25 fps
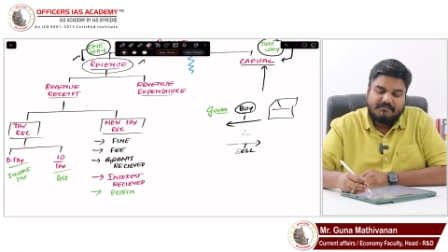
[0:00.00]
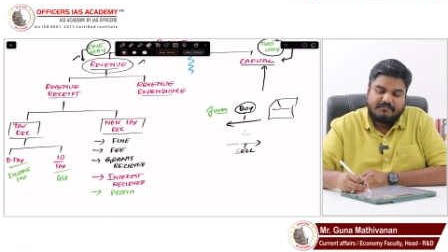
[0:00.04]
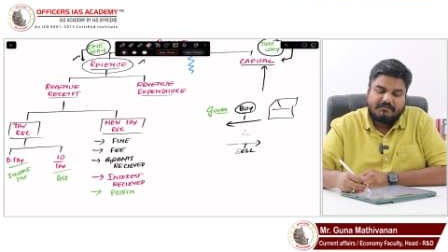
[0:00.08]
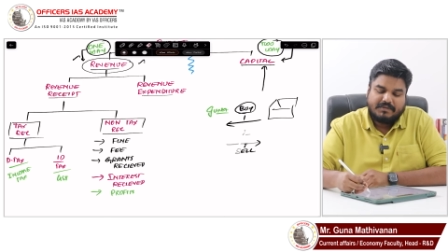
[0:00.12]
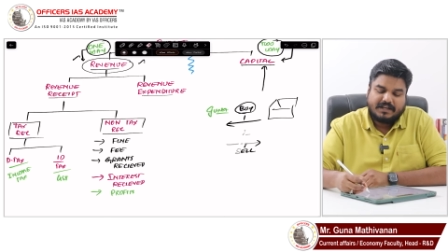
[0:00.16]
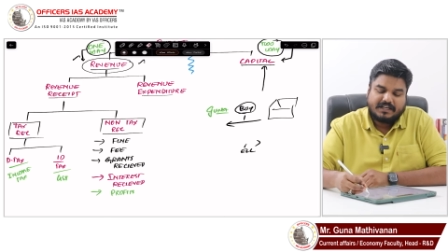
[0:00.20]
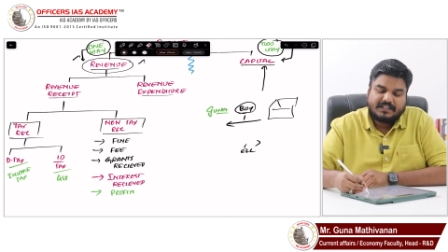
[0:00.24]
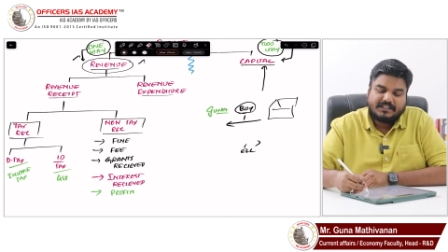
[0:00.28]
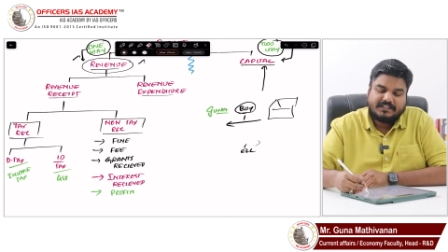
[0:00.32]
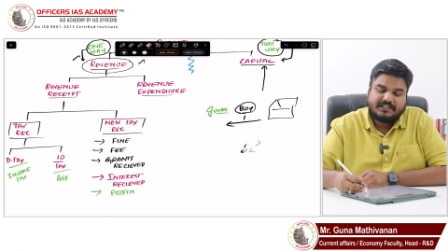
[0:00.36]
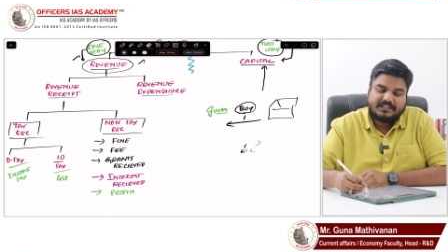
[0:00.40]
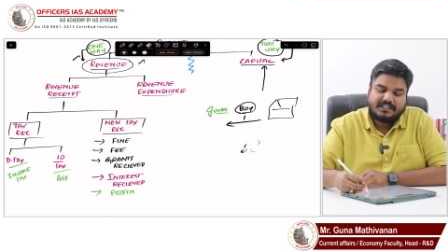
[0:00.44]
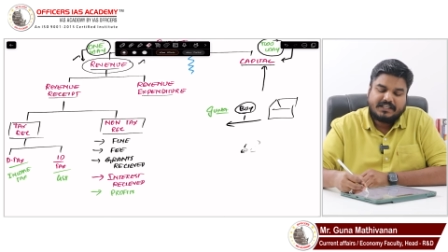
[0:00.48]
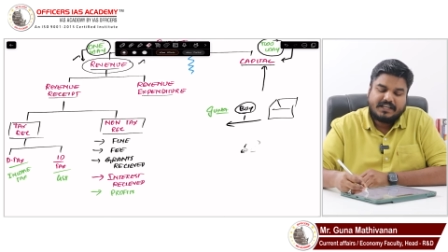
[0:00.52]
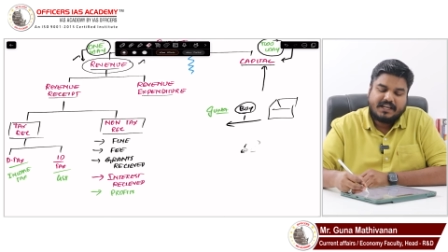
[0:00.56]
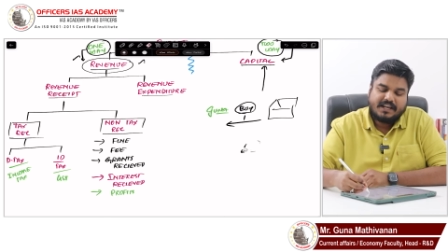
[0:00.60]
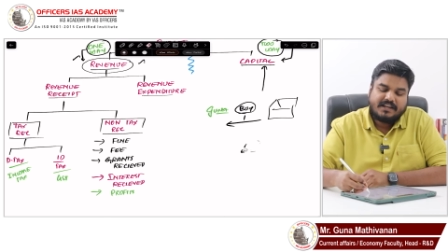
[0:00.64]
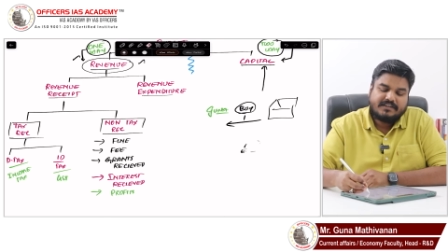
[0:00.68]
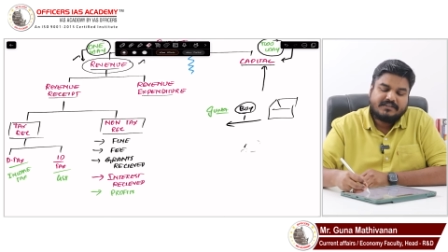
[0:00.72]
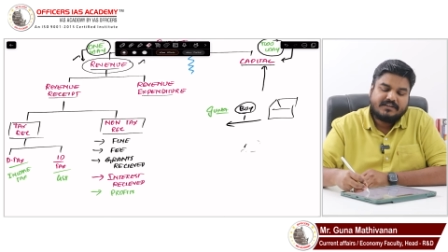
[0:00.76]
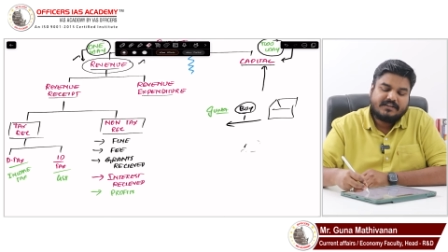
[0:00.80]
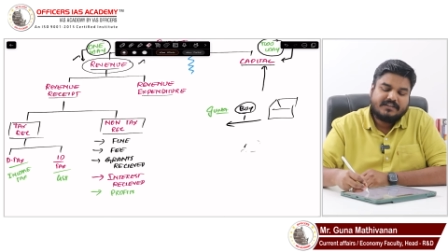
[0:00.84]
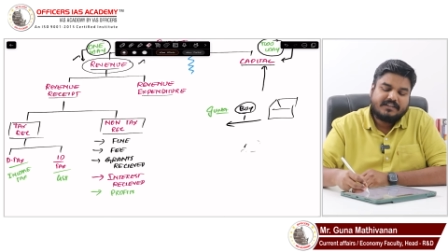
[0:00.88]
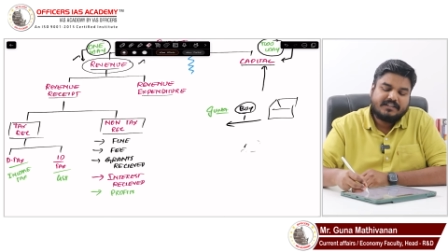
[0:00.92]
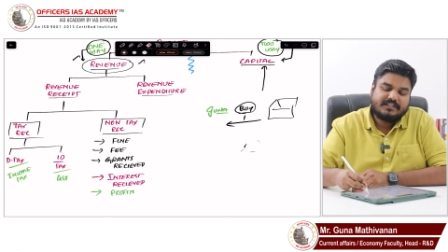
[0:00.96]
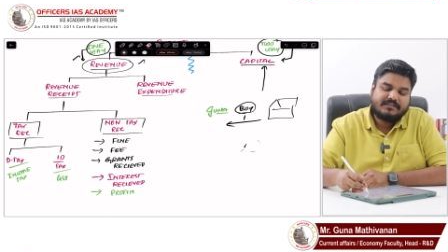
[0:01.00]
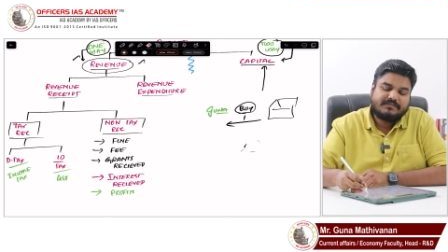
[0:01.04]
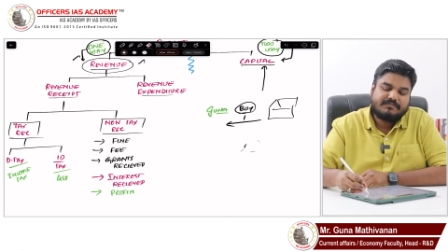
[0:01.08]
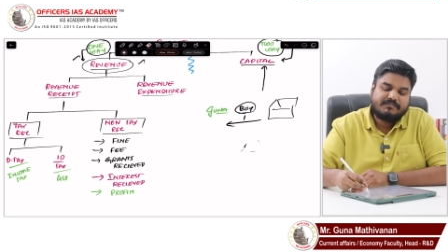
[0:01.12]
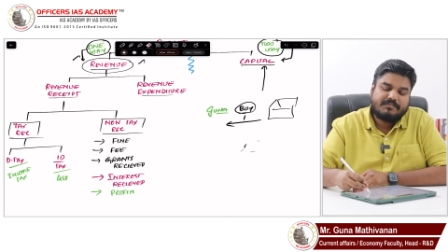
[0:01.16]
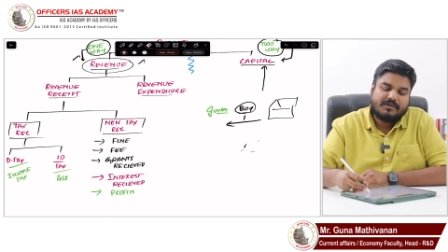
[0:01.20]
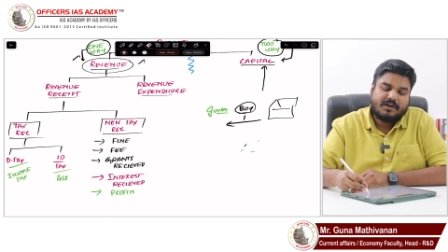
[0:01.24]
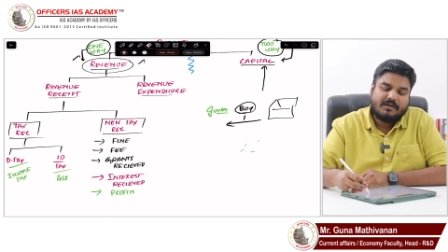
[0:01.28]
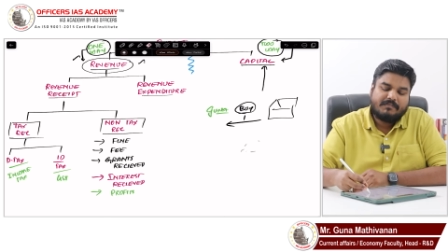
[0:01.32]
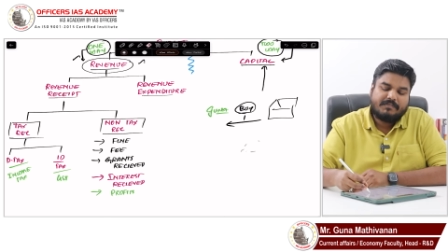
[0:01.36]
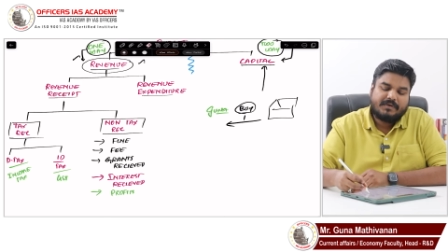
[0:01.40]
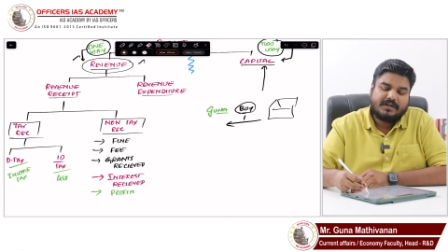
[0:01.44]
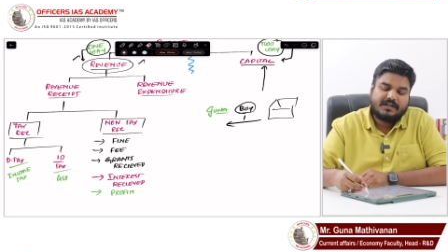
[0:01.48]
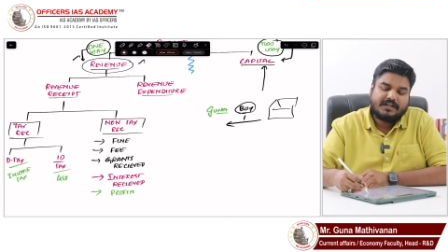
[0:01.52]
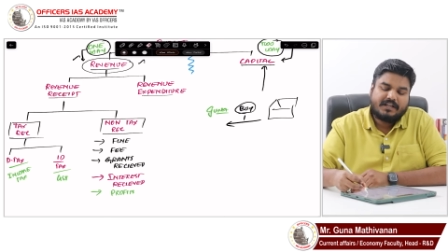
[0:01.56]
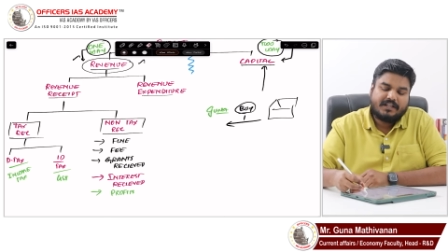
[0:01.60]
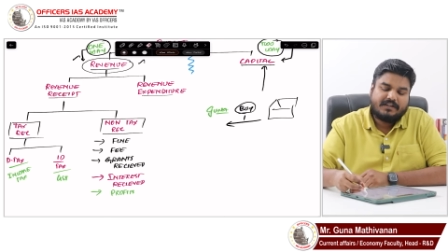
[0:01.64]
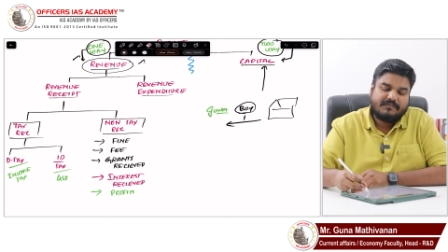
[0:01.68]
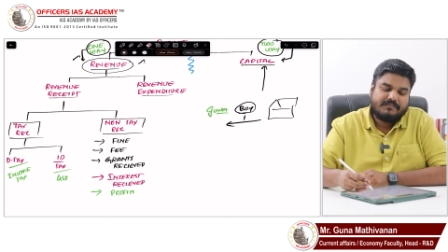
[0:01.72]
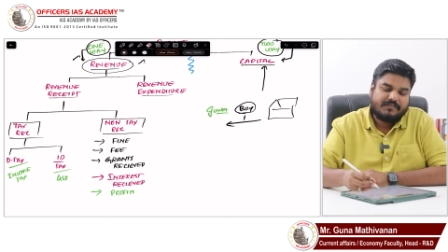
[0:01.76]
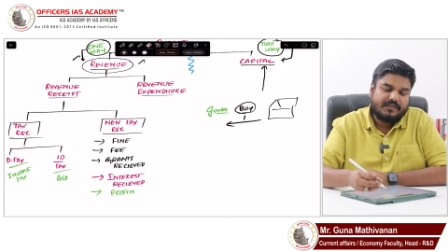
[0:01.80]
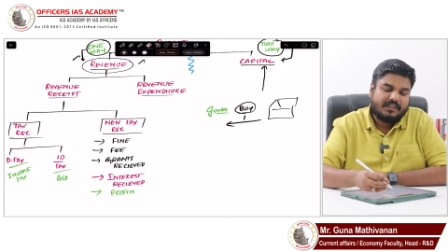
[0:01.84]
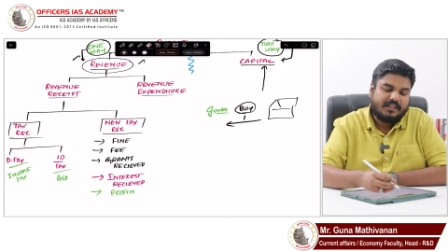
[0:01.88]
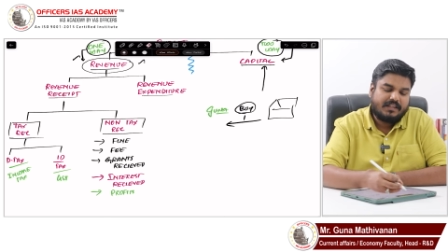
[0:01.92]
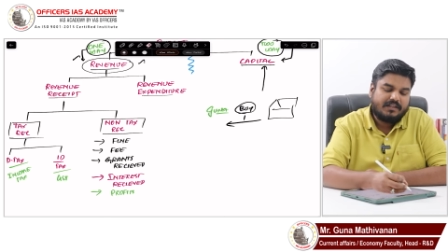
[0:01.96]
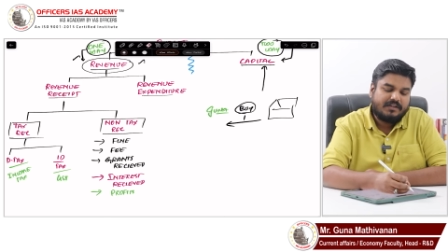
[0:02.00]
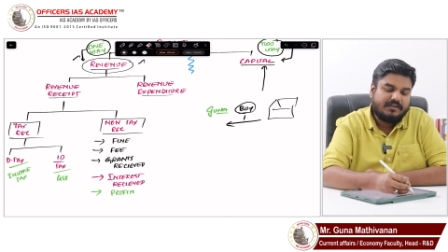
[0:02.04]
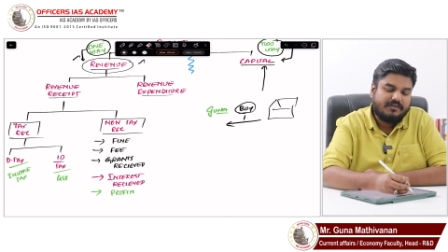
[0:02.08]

purchased this property.